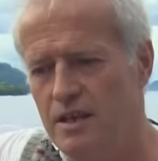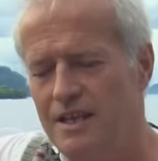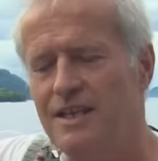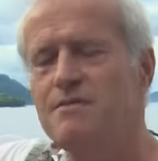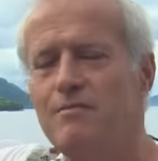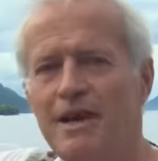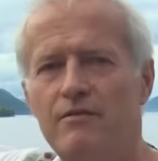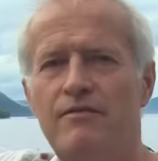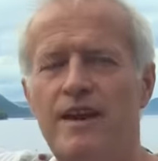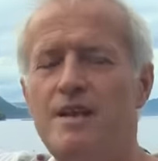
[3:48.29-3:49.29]
it doesn't
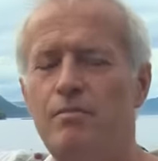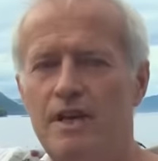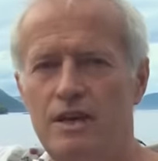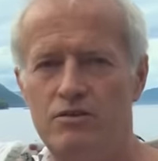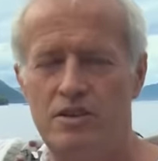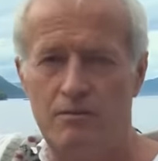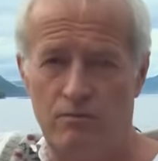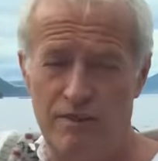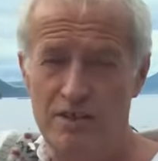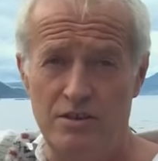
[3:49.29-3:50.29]
matter if anybody else in the
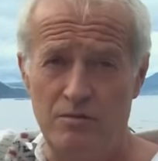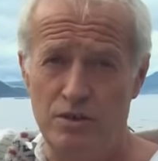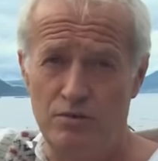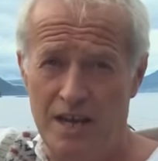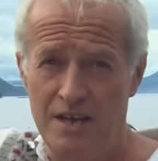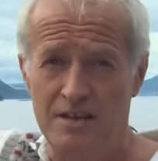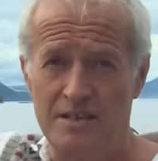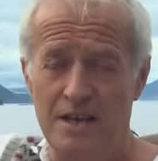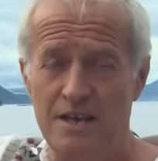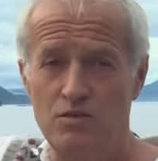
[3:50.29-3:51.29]
rest of the world
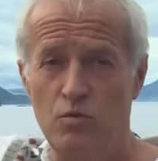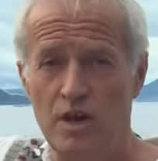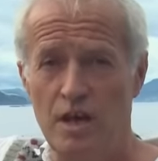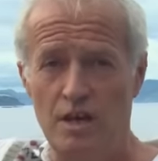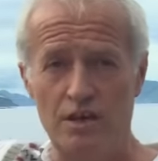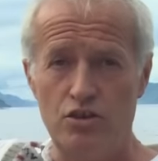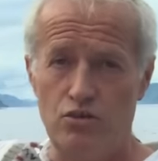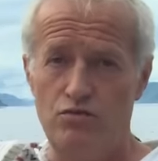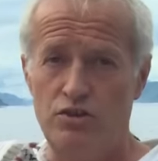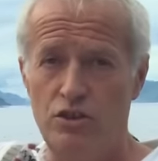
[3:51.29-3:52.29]
understands why I
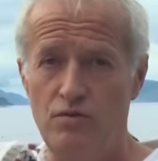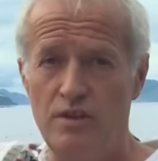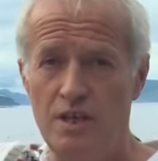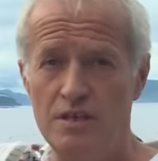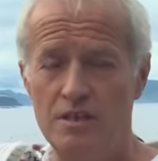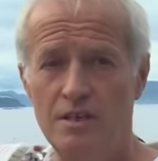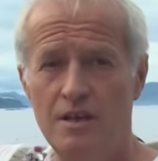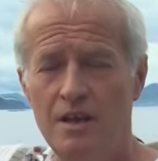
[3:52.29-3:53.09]
choose to do this.